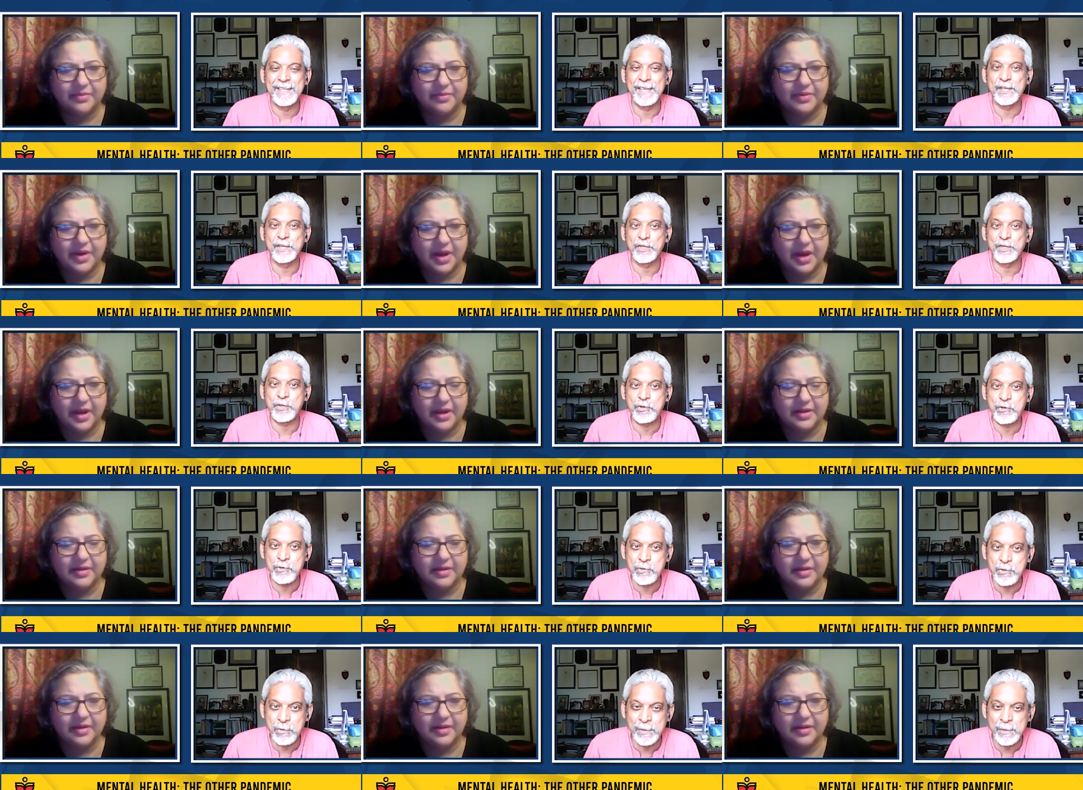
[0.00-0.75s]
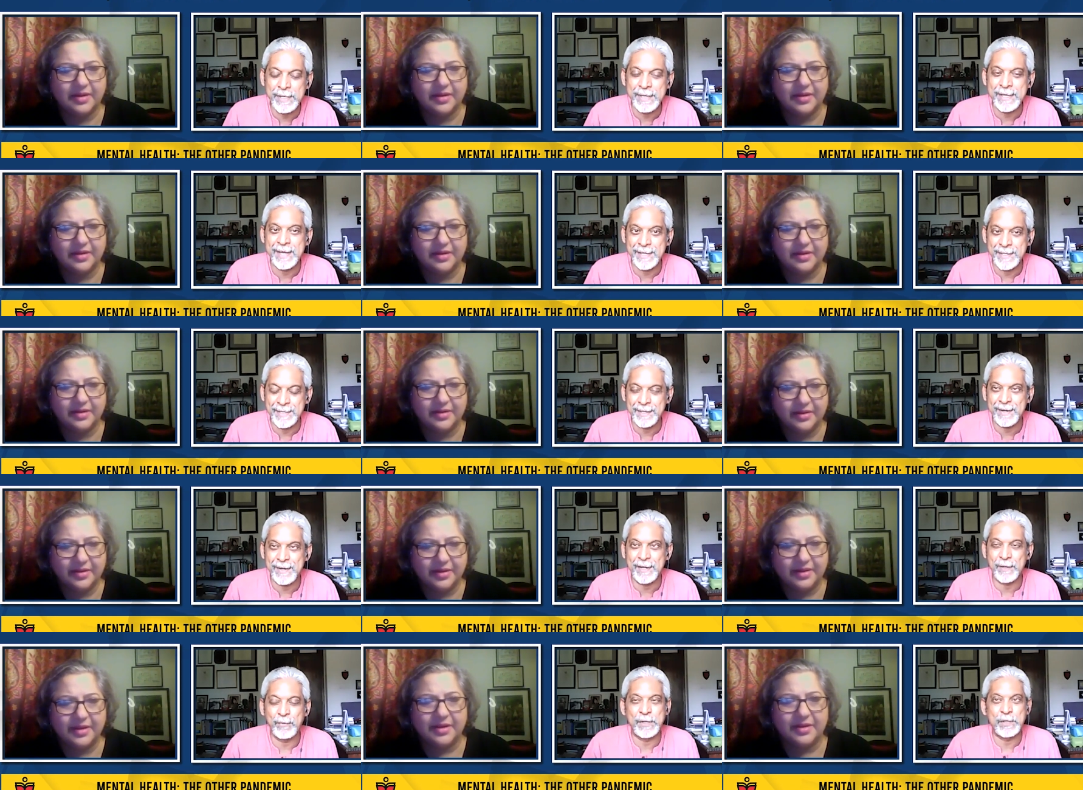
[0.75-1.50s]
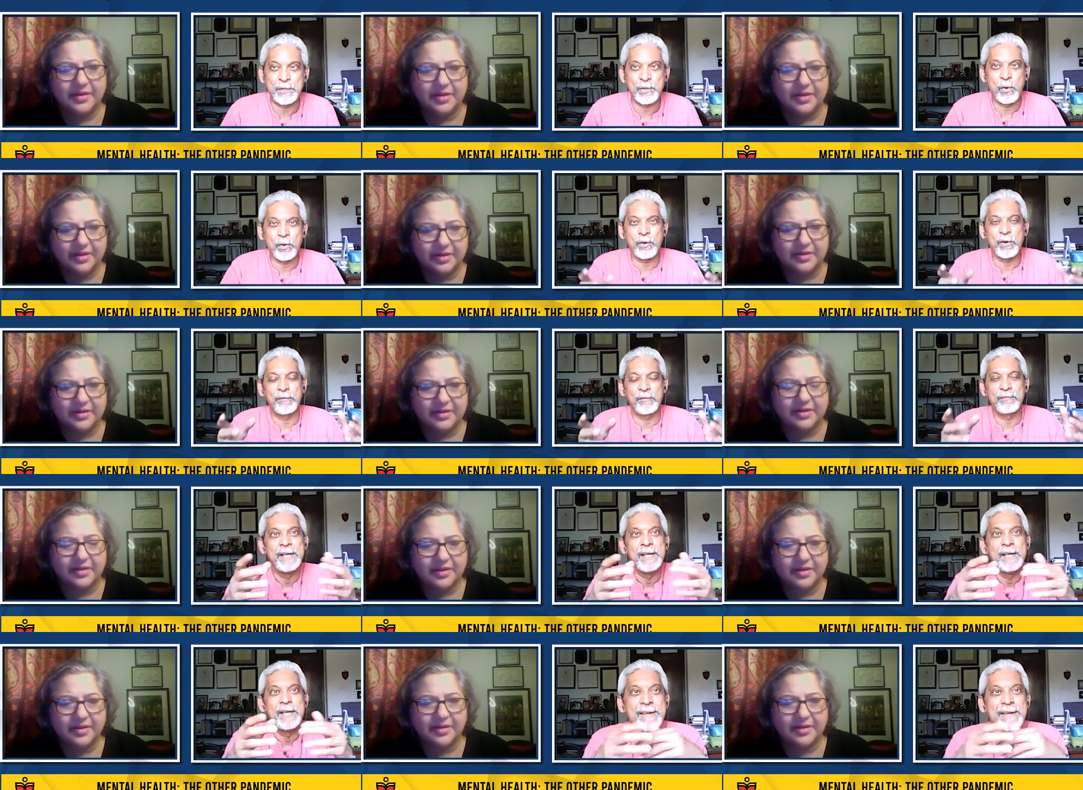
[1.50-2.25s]
Speaker 1: that right. is truly integrated. We talk of
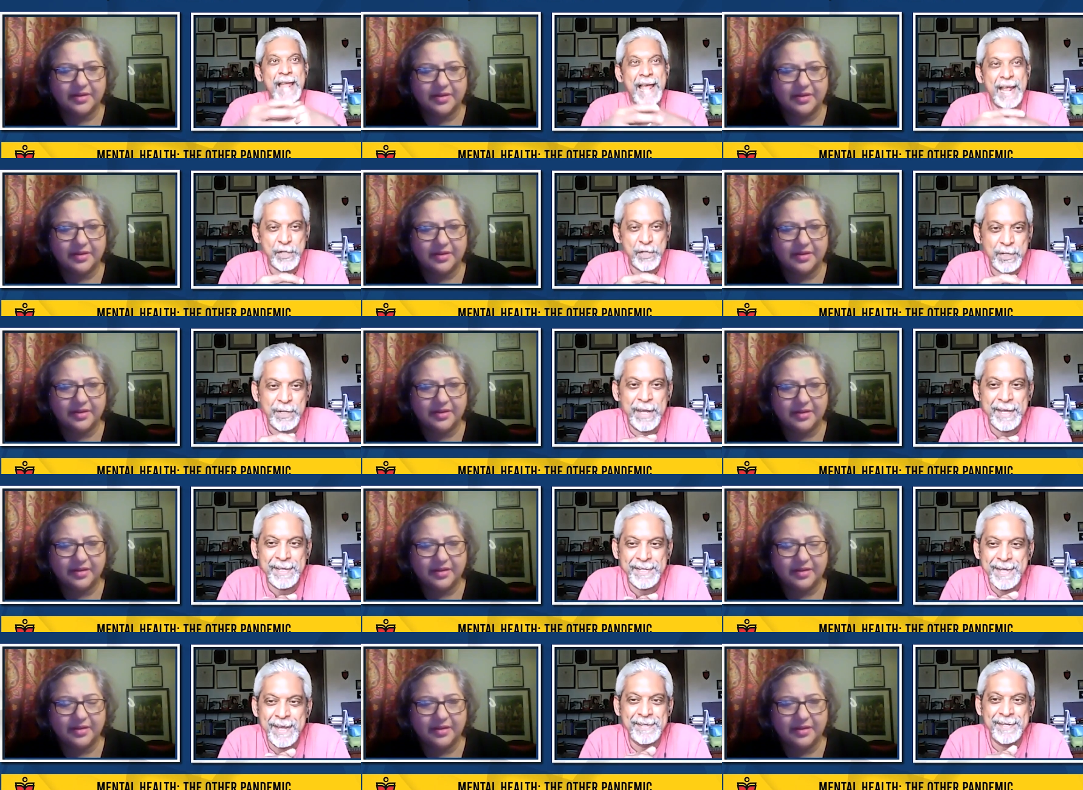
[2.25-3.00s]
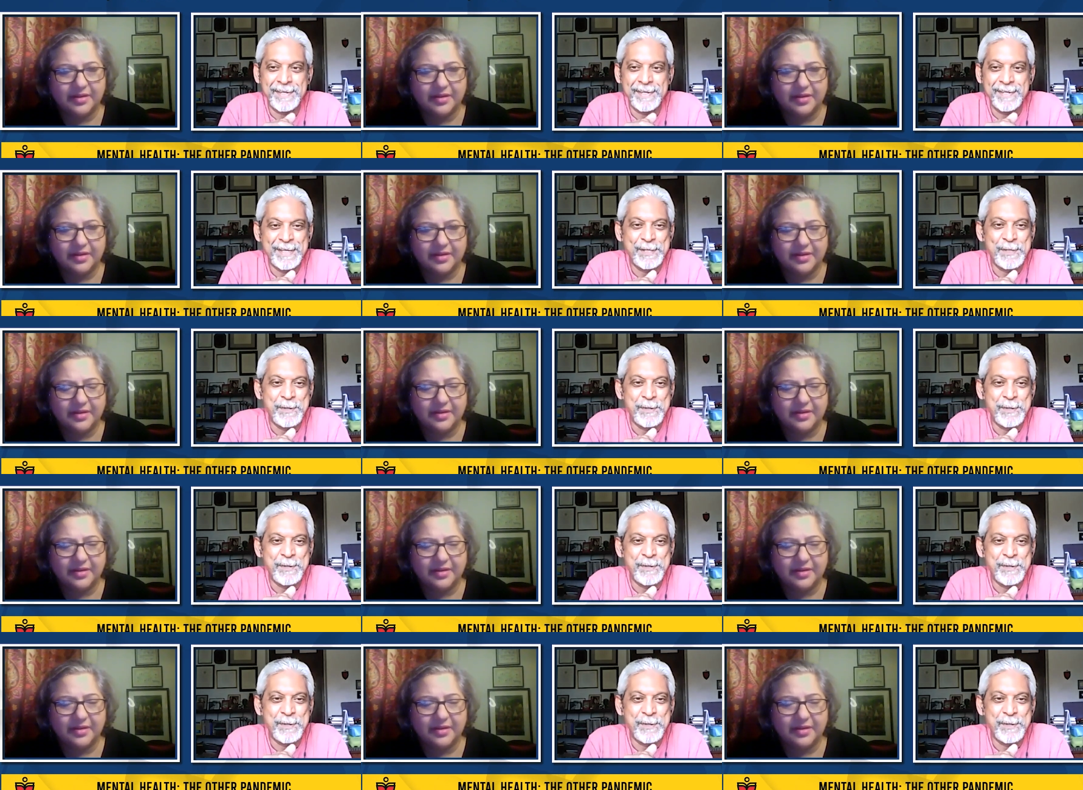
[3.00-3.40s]
national identity.